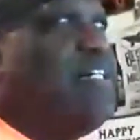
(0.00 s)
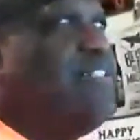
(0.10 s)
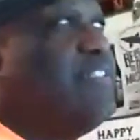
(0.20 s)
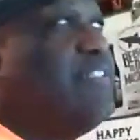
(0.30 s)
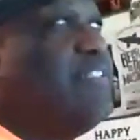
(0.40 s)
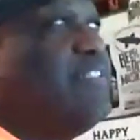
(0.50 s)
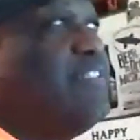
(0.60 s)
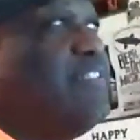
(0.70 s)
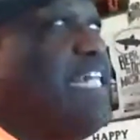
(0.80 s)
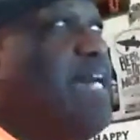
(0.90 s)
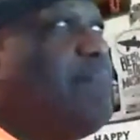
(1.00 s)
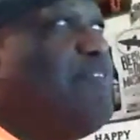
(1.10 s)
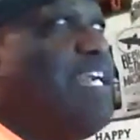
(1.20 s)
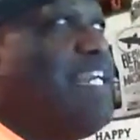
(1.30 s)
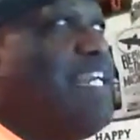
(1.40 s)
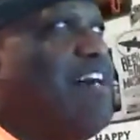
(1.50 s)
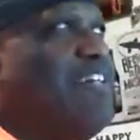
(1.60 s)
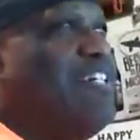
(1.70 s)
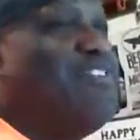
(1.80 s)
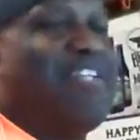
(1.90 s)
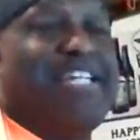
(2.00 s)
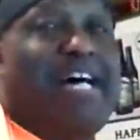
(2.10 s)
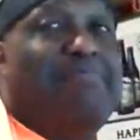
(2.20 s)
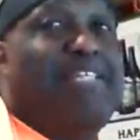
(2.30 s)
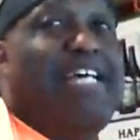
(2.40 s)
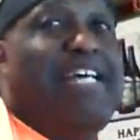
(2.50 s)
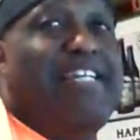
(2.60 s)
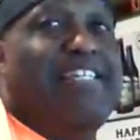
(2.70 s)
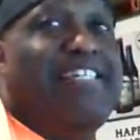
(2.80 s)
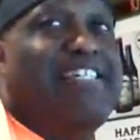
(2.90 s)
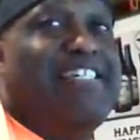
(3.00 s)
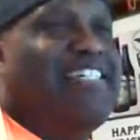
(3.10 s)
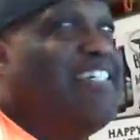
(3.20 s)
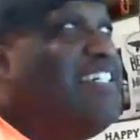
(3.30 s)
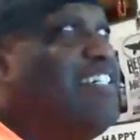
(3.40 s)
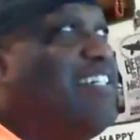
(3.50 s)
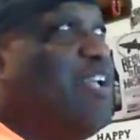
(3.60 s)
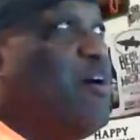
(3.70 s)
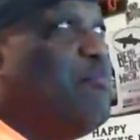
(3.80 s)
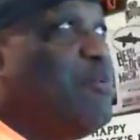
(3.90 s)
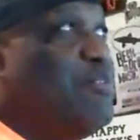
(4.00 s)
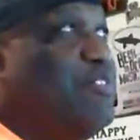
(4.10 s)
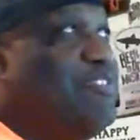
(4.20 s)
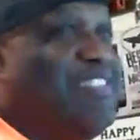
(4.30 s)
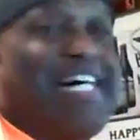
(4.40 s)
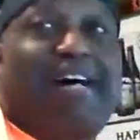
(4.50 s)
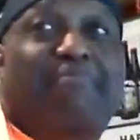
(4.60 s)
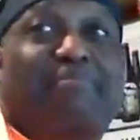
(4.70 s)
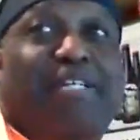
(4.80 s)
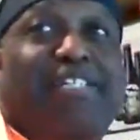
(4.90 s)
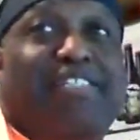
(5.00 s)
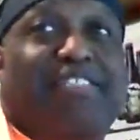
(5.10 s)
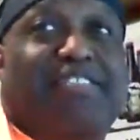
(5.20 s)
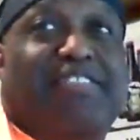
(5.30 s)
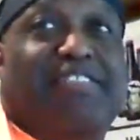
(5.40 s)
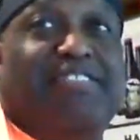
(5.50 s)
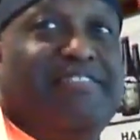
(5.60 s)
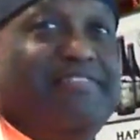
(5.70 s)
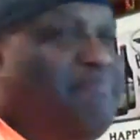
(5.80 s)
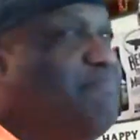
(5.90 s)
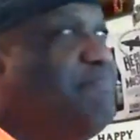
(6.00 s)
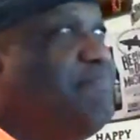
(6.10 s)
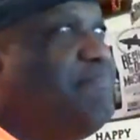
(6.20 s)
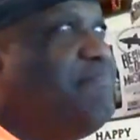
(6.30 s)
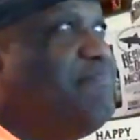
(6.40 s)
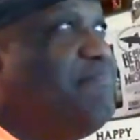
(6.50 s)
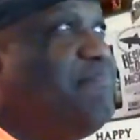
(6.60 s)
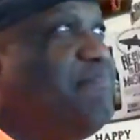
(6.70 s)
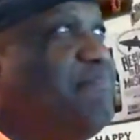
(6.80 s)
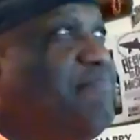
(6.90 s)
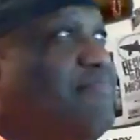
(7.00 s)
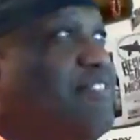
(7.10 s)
on Untappd right now. Here are the top 10 global top beers. Oh, boy.